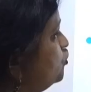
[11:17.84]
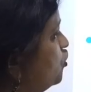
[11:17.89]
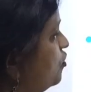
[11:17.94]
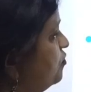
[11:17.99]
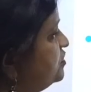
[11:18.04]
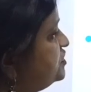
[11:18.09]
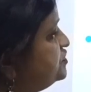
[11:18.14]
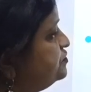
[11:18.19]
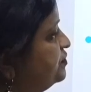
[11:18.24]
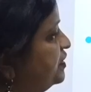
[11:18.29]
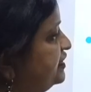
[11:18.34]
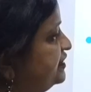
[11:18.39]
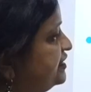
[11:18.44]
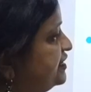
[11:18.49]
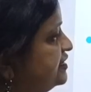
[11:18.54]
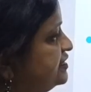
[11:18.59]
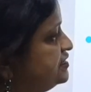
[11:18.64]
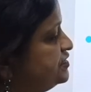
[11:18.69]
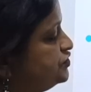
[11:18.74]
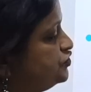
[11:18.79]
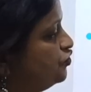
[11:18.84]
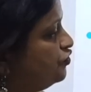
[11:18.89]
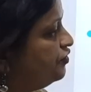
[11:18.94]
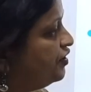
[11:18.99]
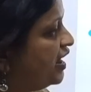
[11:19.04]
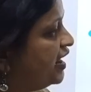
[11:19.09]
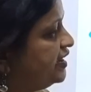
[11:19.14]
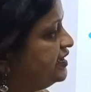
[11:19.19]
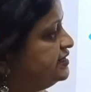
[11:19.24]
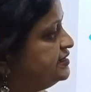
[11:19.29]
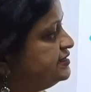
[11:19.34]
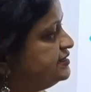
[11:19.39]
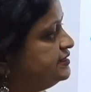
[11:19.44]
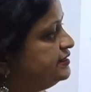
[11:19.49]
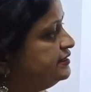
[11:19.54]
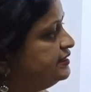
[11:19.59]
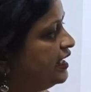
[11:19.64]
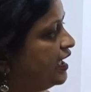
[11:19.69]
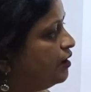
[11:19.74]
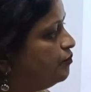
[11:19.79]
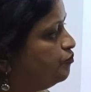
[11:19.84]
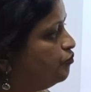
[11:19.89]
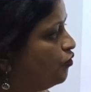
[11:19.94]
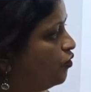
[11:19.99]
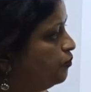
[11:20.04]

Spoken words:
Thomas Malthus theorized the